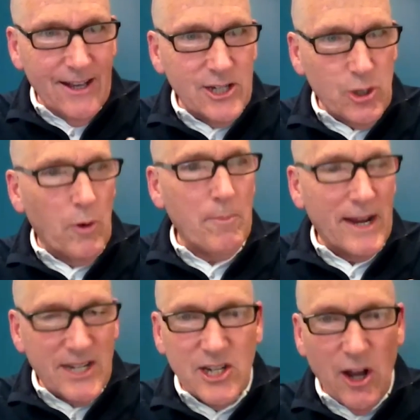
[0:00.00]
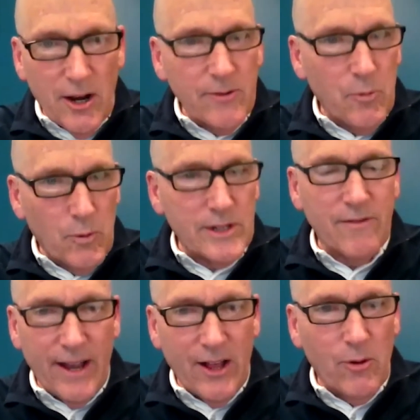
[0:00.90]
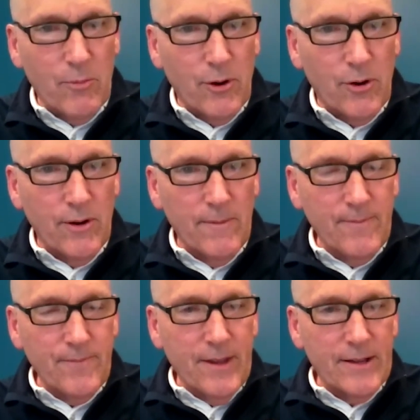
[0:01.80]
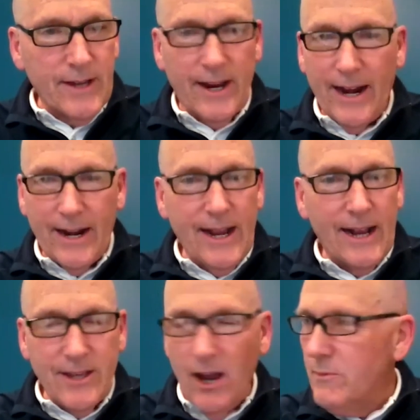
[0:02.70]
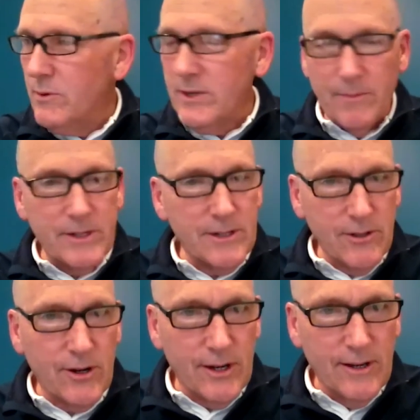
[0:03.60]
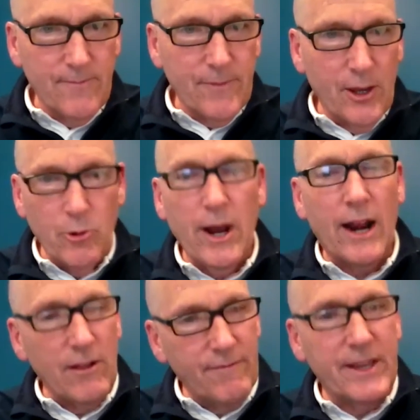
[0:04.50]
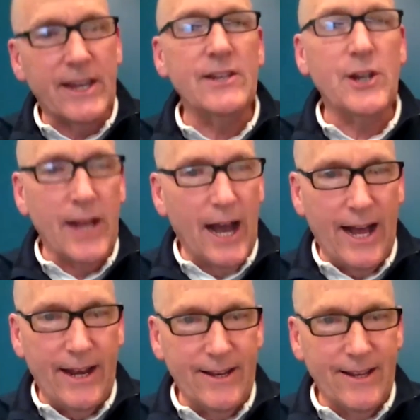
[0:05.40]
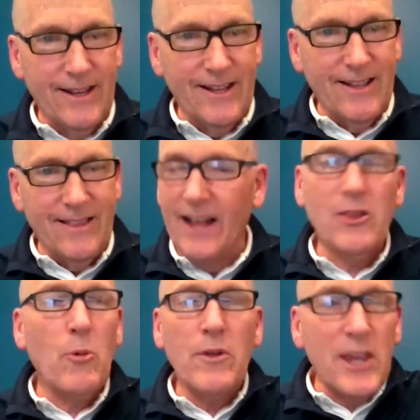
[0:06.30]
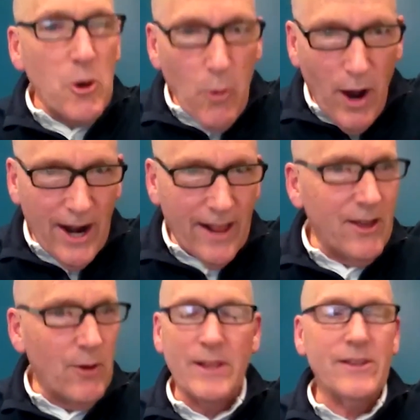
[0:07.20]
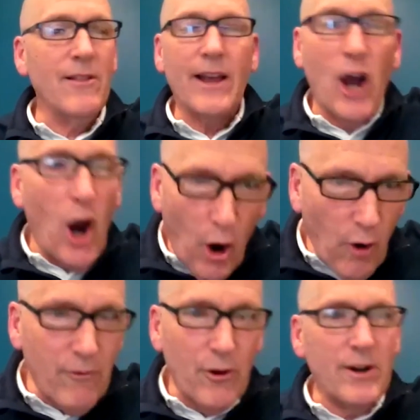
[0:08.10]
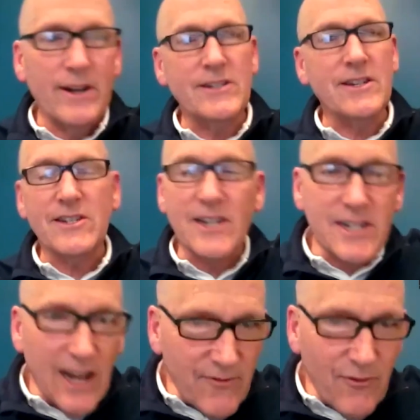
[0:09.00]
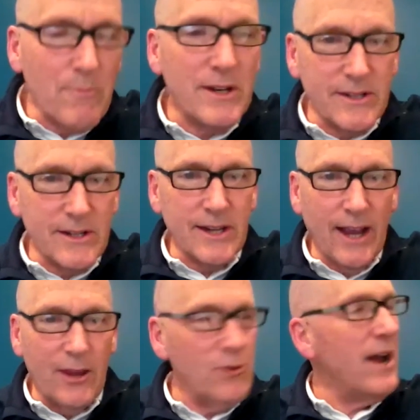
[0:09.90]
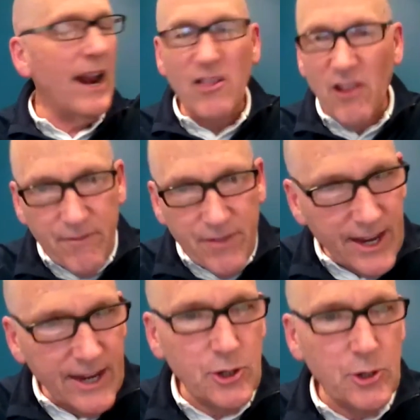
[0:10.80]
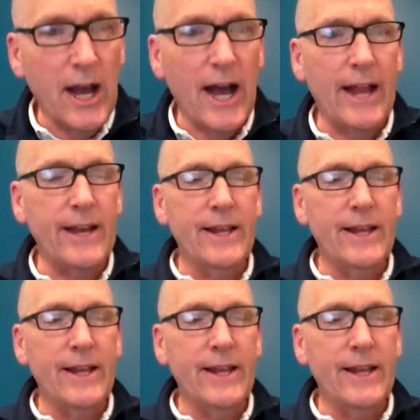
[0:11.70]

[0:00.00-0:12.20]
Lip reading: So when my son was available, it's like, I had a guy tell me one time, he said, look, you got to love the kid you got. Not the one that you wanted that went to like Harvard and is a successful business guy. You got to love the kid you got,